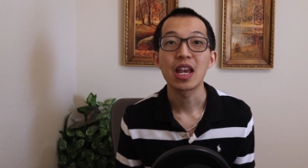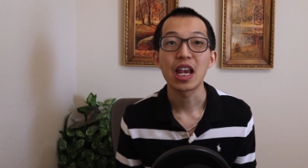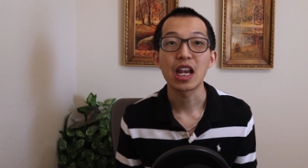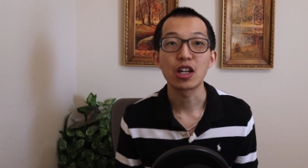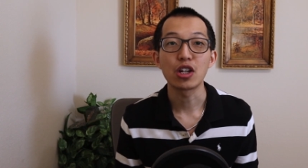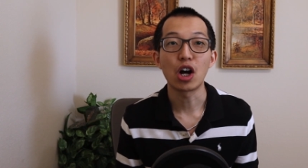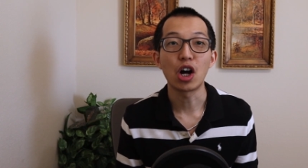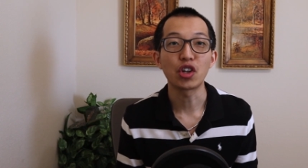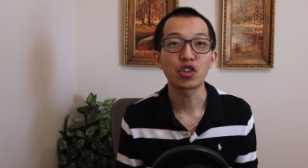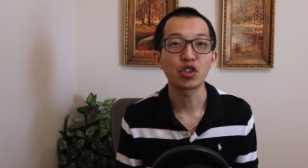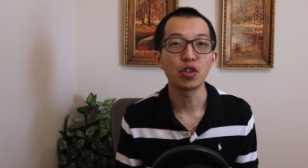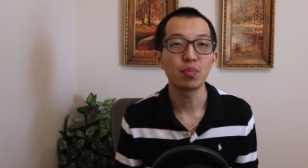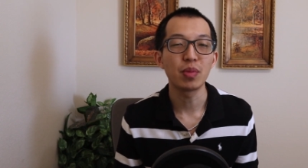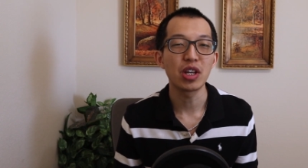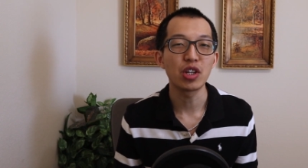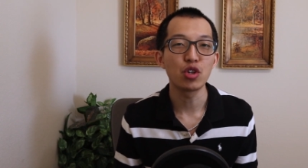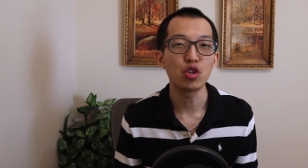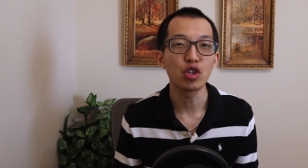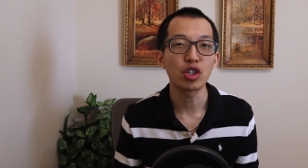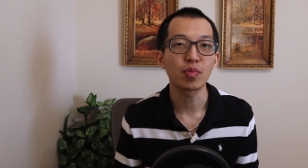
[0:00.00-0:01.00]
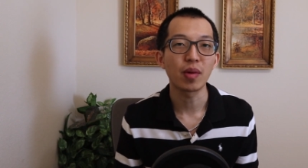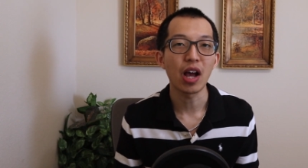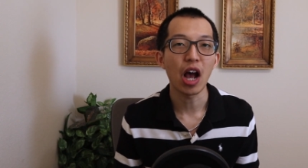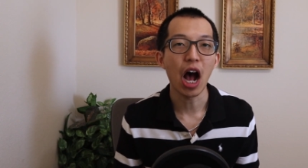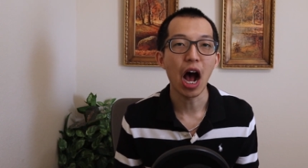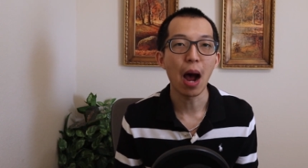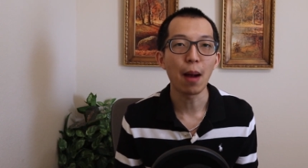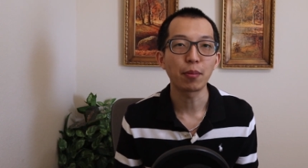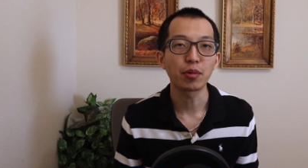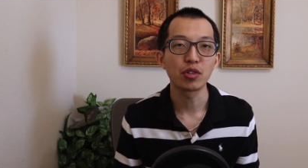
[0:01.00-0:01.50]
It can also be used by
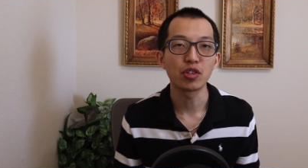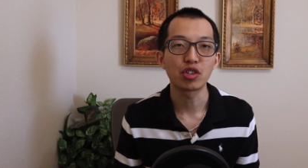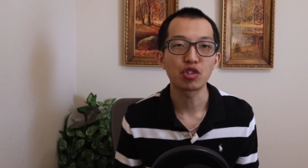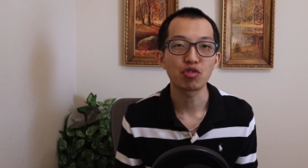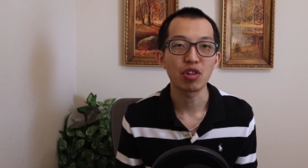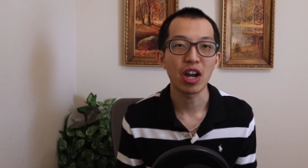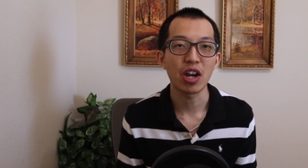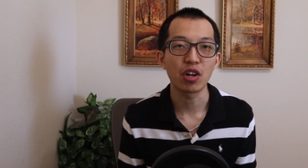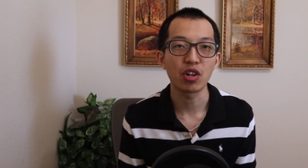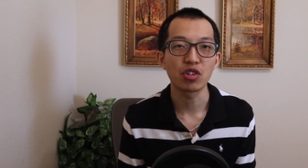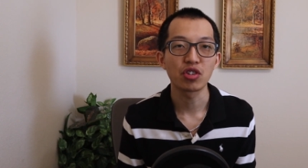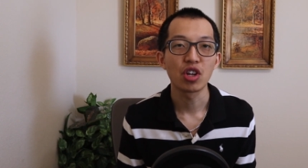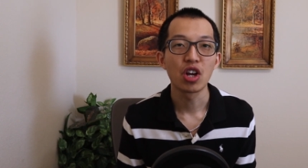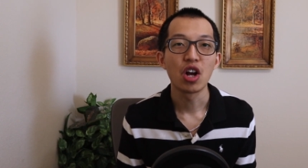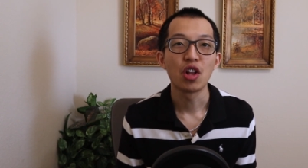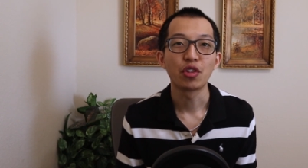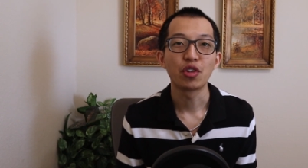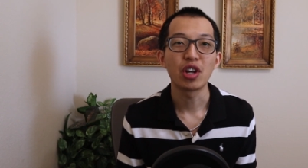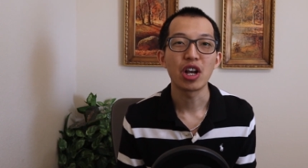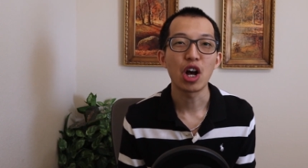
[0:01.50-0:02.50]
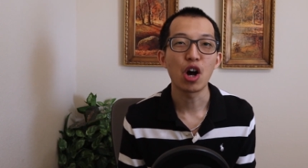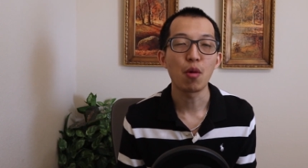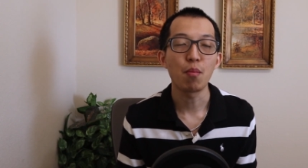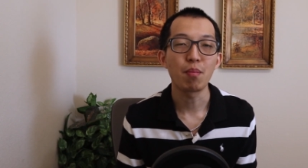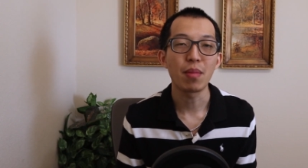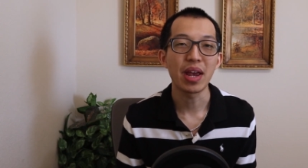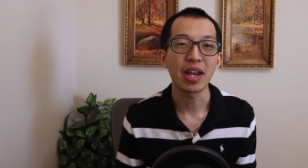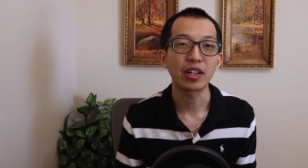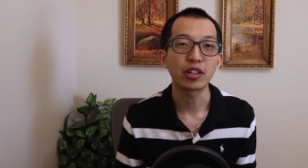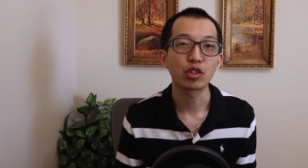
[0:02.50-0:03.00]
options traders to
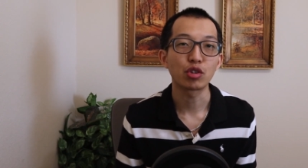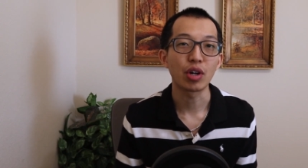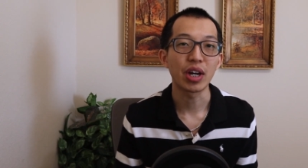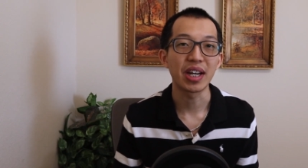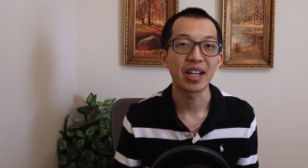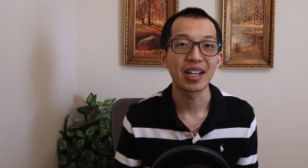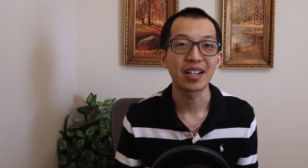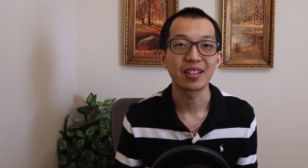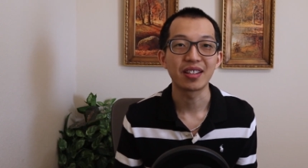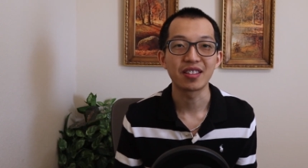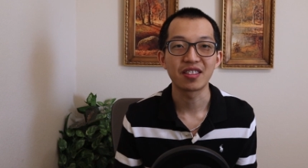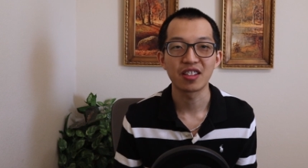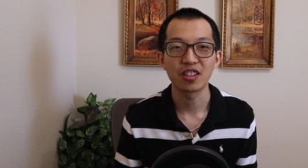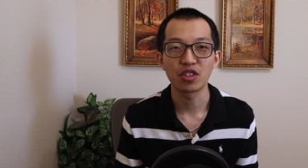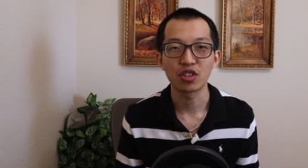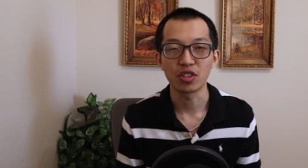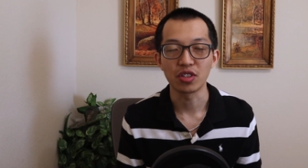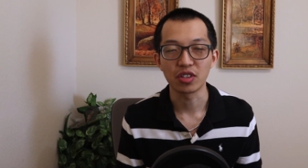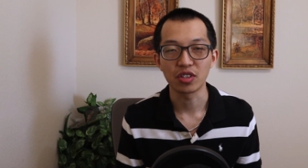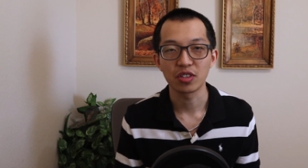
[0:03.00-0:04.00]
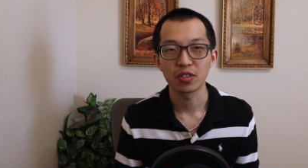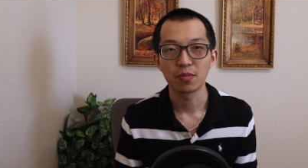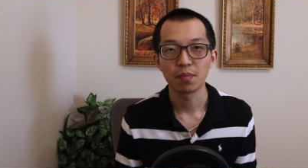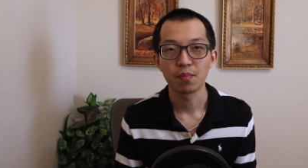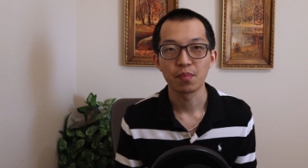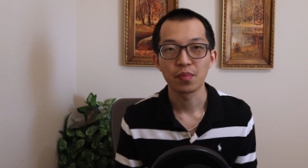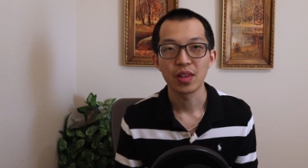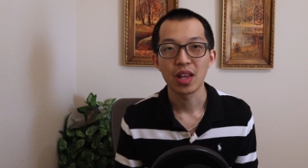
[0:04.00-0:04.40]
help make trading decisions.